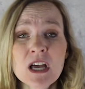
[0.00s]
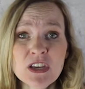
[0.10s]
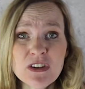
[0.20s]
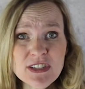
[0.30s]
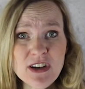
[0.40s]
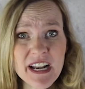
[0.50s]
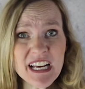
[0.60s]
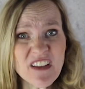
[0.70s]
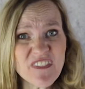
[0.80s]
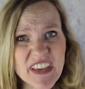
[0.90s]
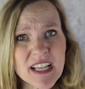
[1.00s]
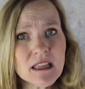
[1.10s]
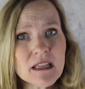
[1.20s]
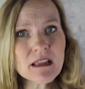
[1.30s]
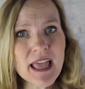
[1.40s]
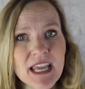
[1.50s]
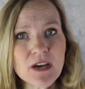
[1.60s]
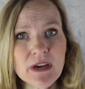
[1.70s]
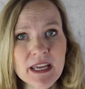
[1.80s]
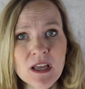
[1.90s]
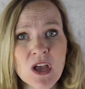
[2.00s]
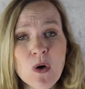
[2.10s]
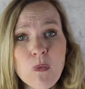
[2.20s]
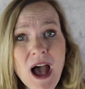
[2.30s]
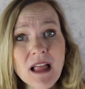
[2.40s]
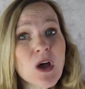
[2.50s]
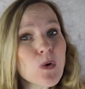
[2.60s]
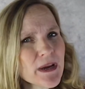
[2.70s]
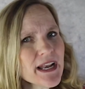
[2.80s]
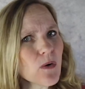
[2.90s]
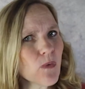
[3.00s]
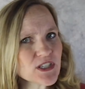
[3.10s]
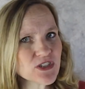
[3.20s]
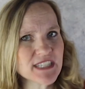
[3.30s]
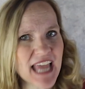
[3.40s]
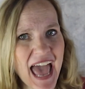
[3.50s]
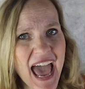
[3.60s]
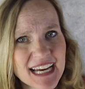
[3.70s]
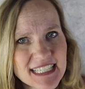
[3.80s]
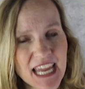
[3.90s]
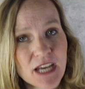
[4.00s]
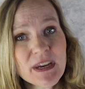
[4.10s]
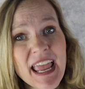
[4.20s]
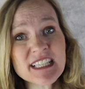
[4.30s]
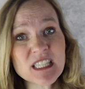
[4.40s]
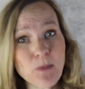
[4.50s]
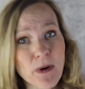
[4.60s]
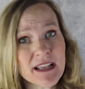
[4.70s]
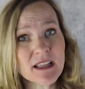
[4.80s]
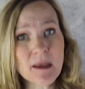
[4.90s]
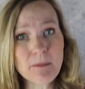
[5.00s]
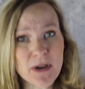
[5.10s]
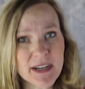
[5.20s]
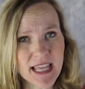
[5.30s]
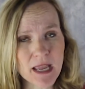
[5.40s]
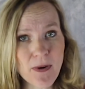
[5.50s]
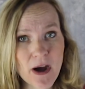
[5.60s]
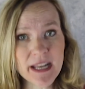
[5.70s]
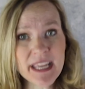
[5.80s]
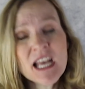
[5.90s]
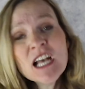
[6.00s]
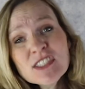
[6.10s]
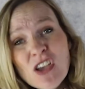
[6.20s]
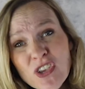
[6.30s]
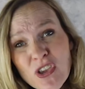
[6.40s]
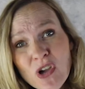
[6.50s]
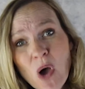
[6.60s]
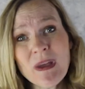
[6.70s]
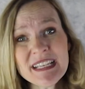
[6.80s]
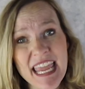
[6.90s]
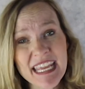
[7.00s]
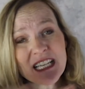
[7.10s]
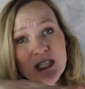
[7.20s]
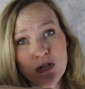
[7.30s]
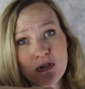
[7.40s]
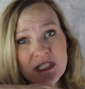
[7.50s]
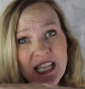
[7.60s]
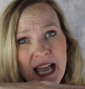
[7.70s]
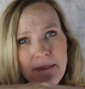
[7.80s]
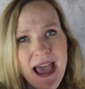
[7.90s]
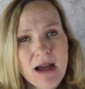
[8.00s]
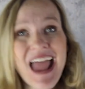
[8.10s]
you're starting to feel a little angry. Well, we don't want you to act angry and spoil the birthday party, so you go and take a turtle time out,